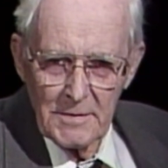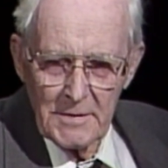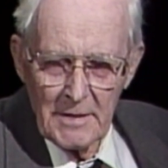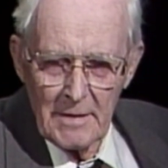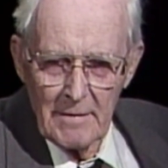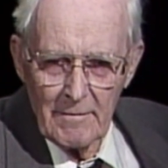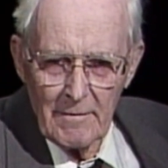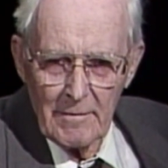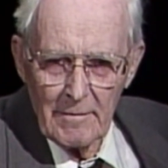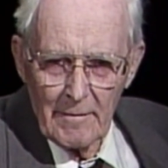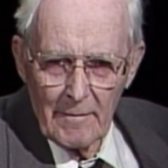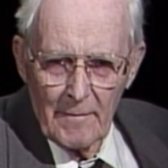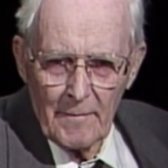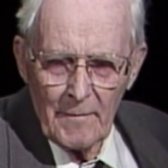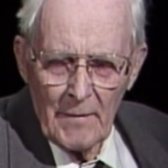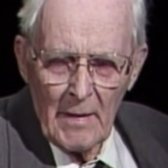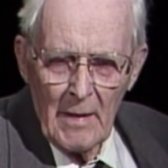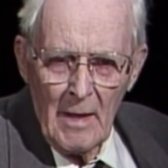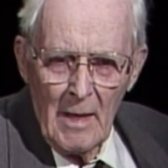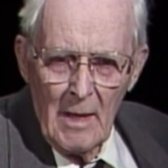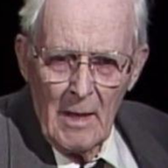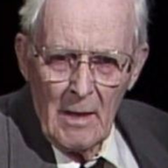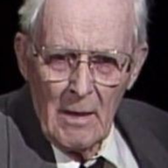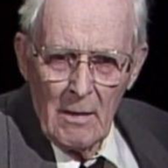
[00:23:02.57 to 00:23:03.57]
Savior,
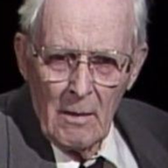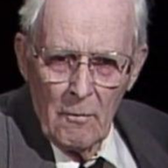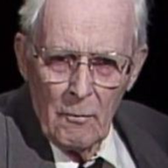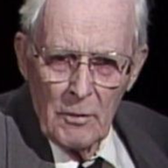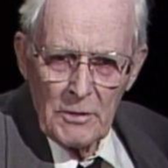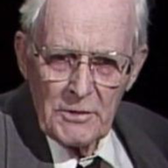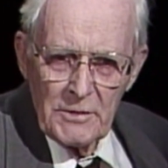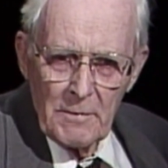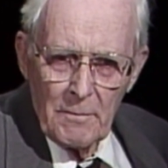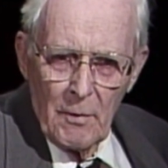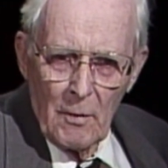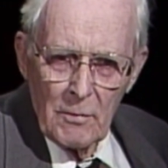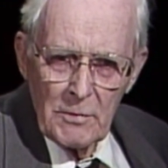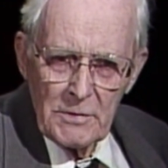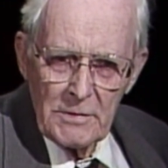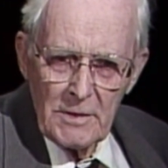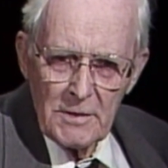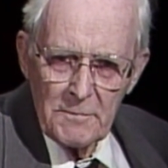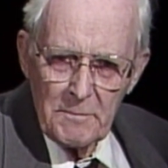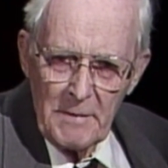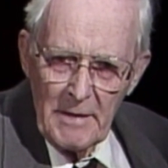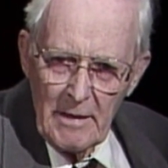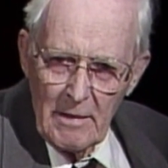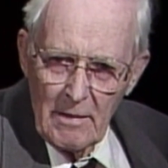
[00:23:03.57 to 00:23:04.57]
was supposed to
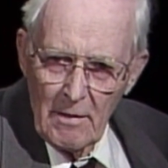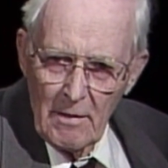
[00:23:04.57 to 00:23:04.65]
speak